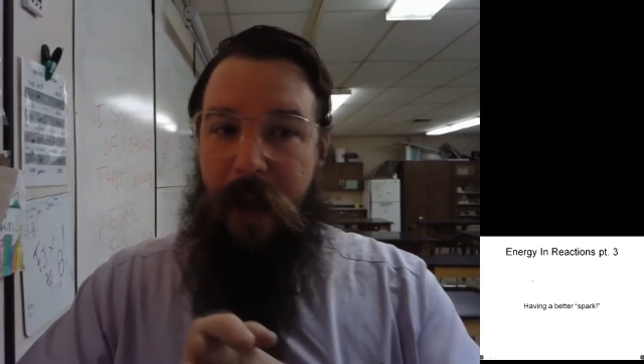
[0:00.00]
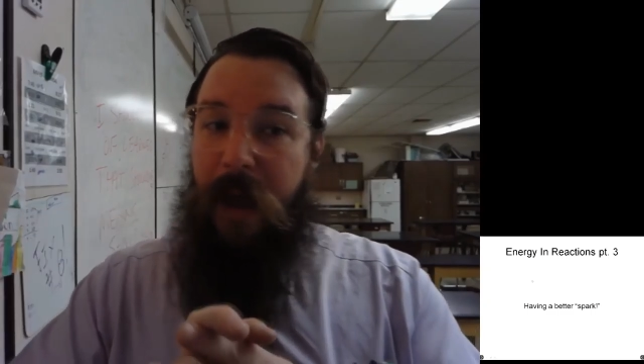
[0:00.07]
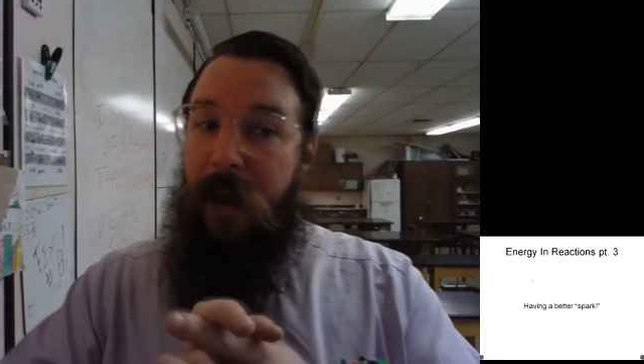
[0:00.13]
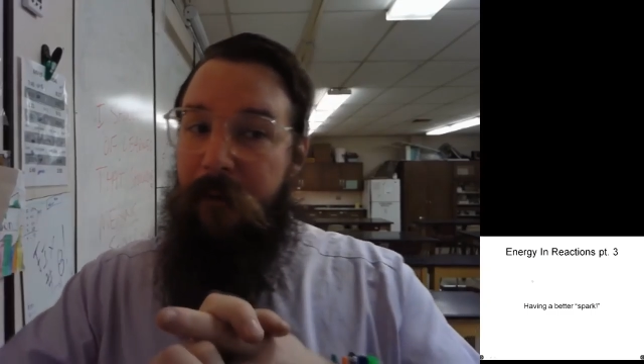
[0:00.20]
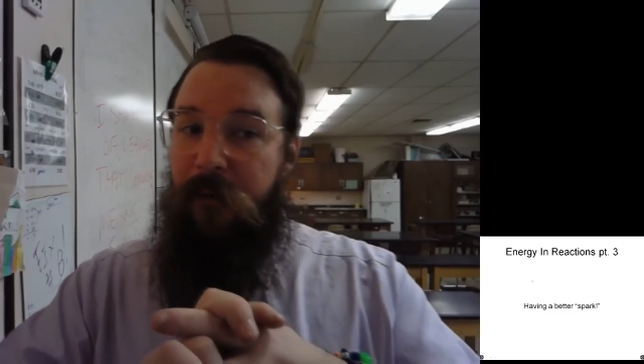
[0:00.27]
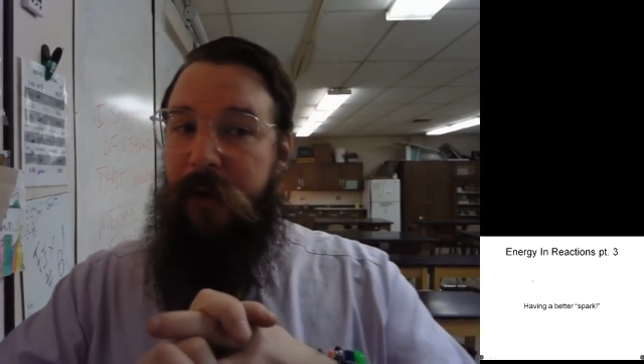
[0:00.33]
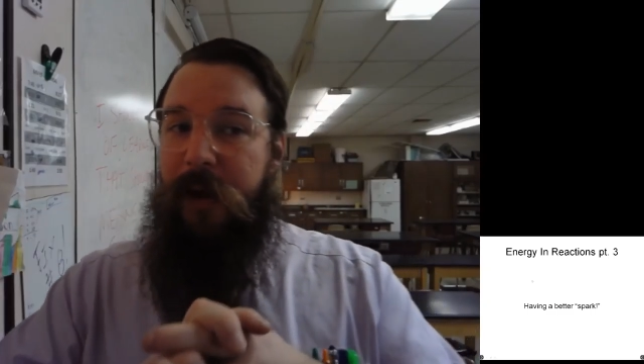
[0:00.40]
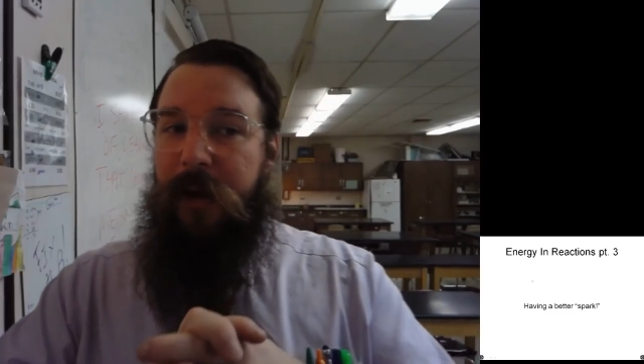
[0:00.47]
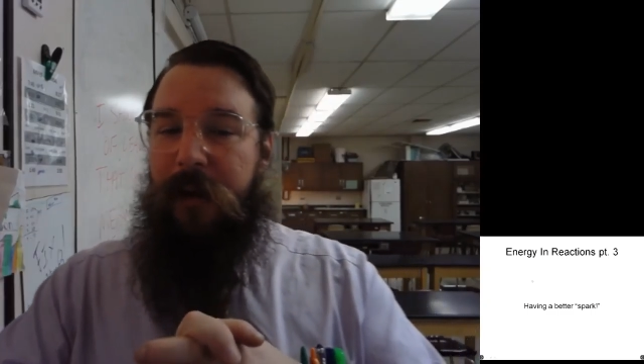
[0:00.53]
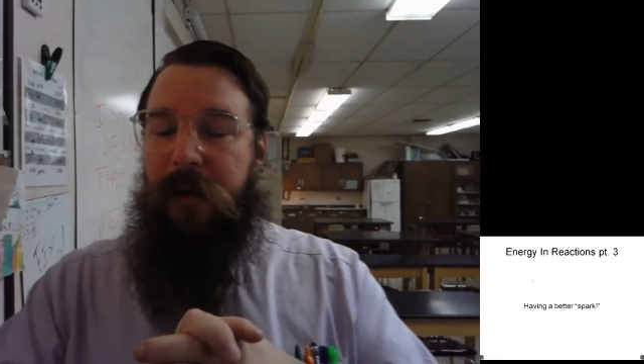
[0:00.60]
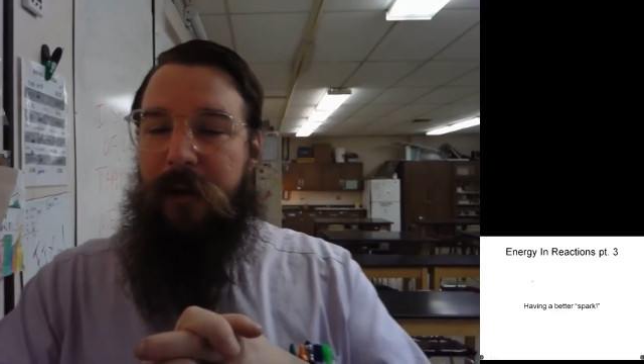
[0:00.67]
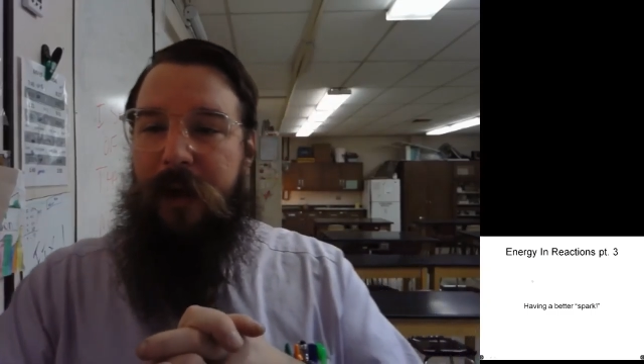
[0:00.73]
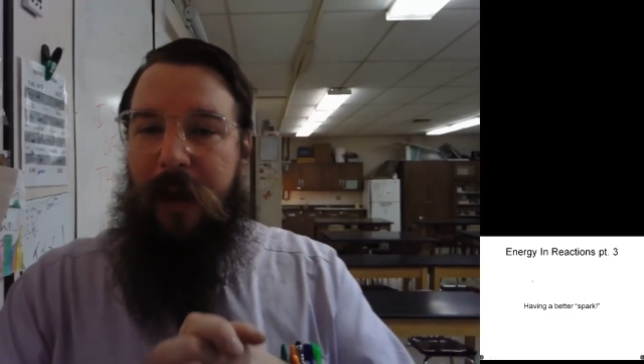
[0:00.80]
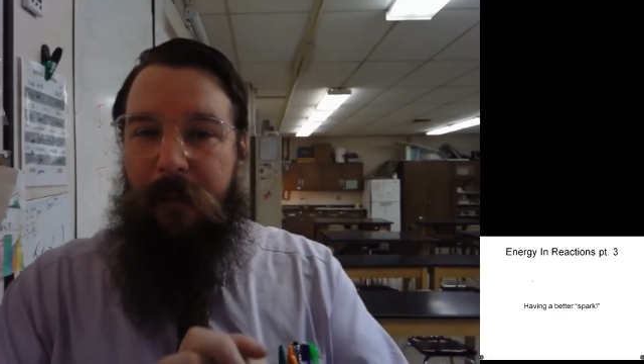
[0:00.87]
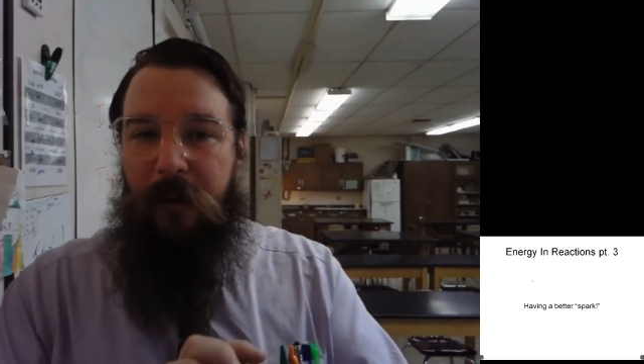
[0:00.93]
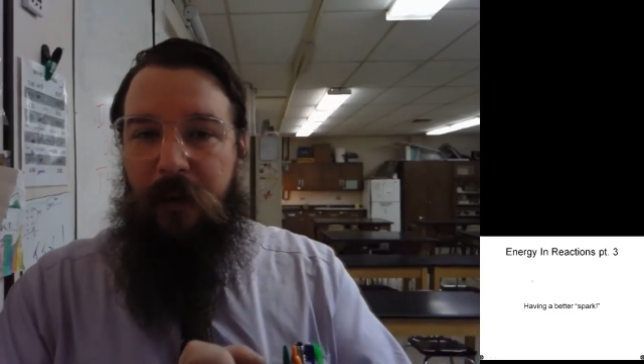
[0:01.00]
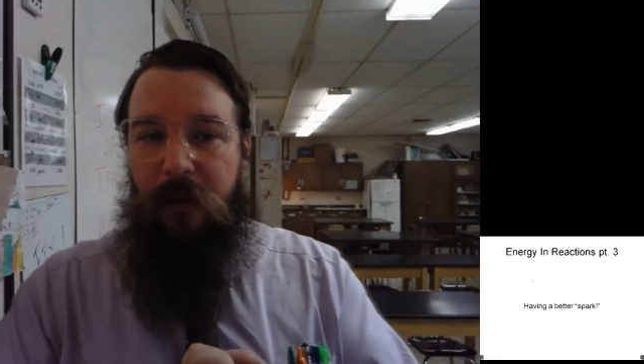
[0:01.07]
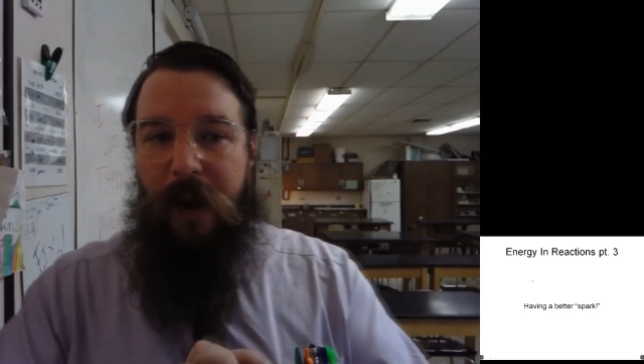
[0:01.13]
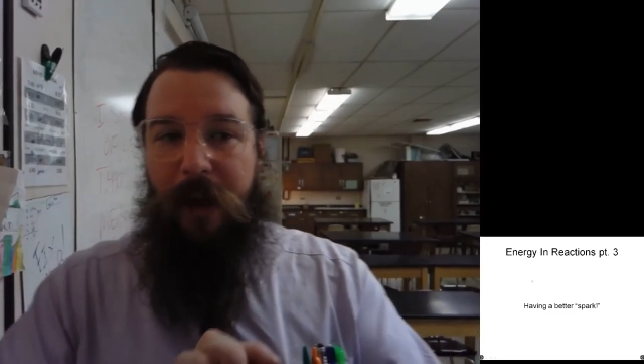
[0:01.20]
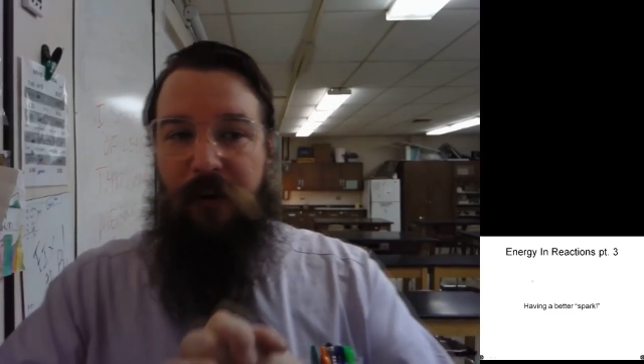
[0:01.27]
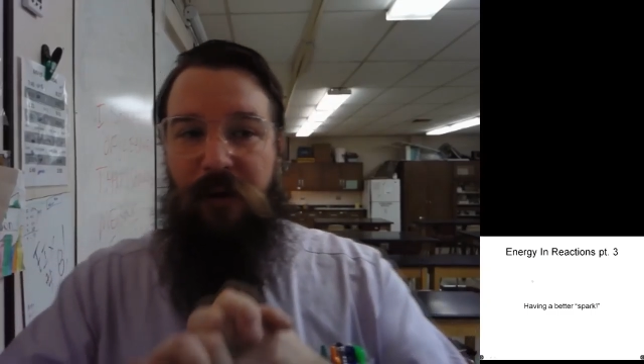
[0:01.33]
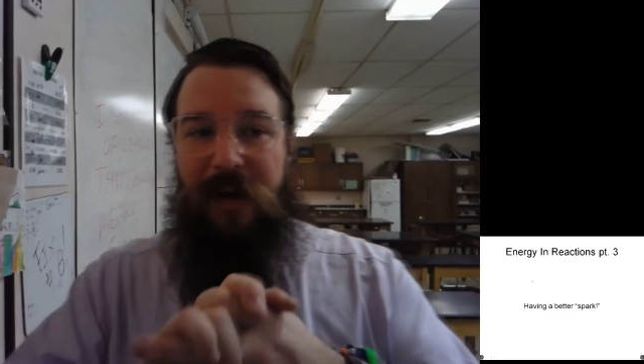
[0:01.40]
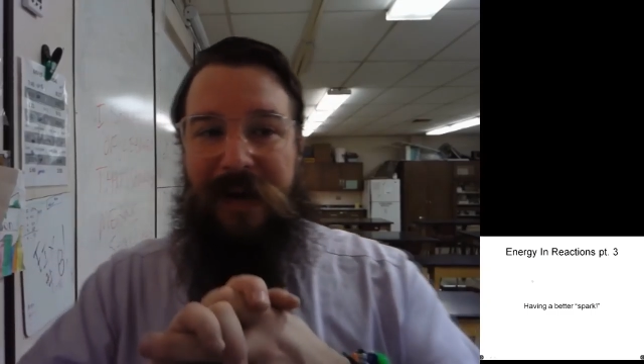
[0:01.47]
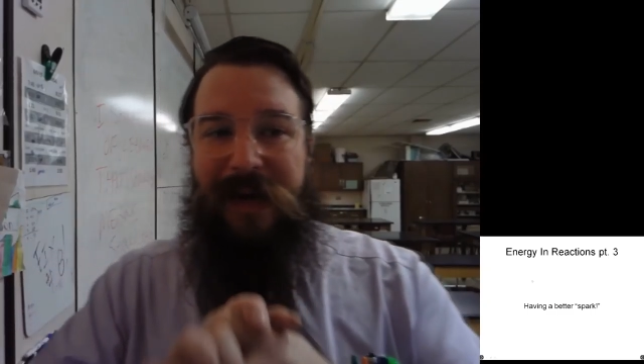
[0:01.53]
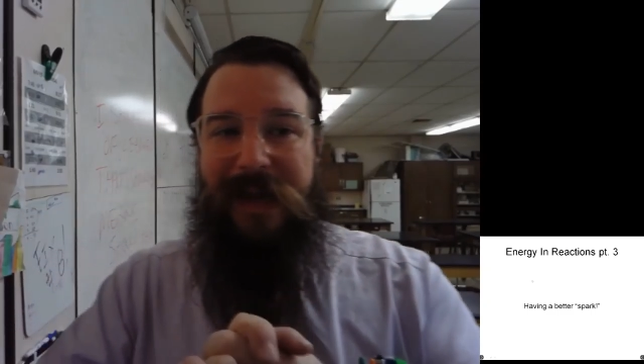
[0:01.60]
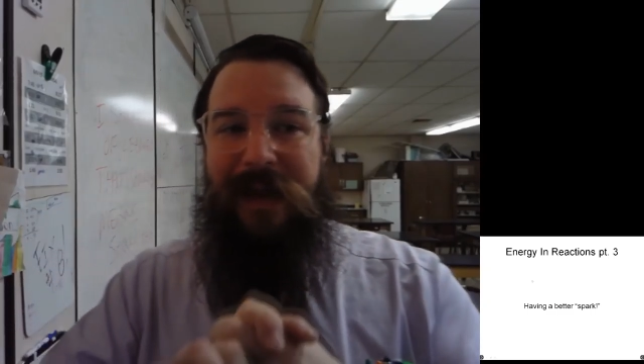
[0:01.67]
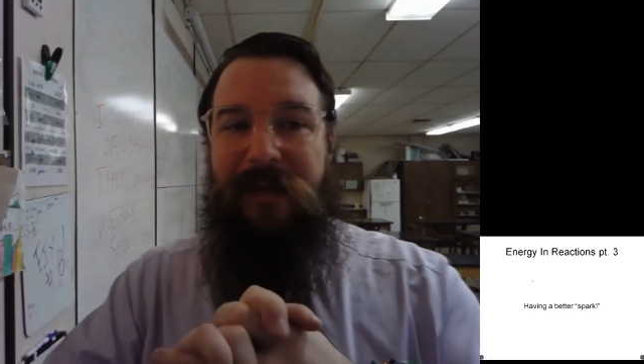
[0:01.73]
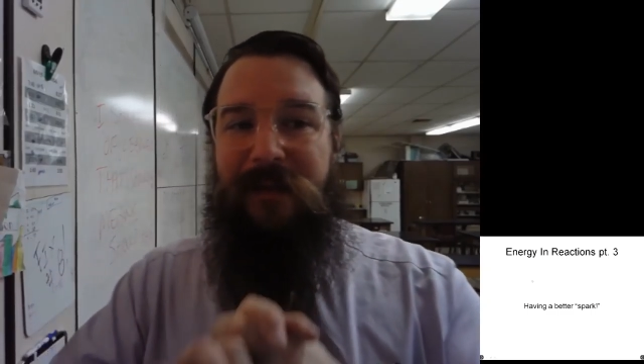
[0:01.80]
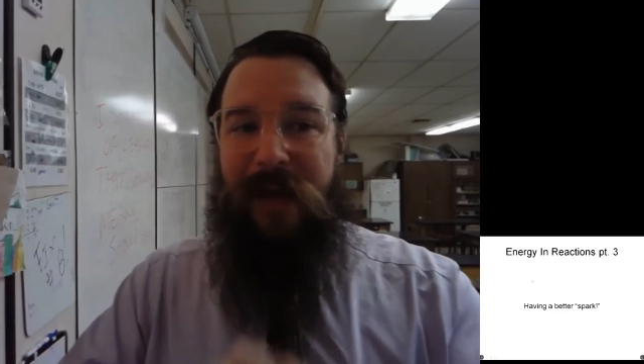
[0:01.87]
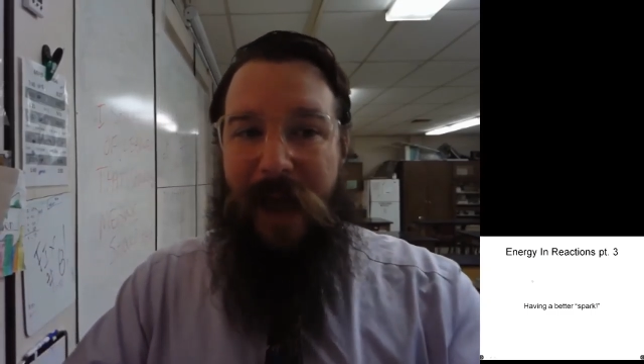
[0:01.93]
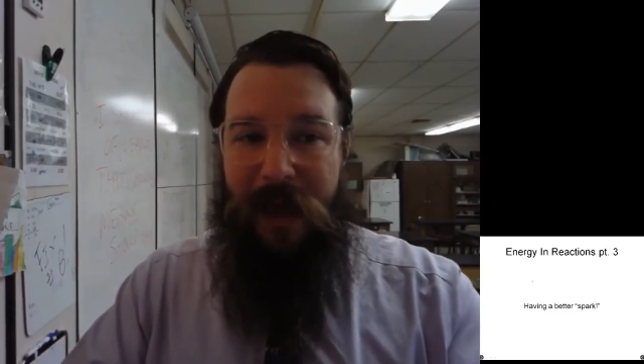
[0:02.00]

every chemical reaction needs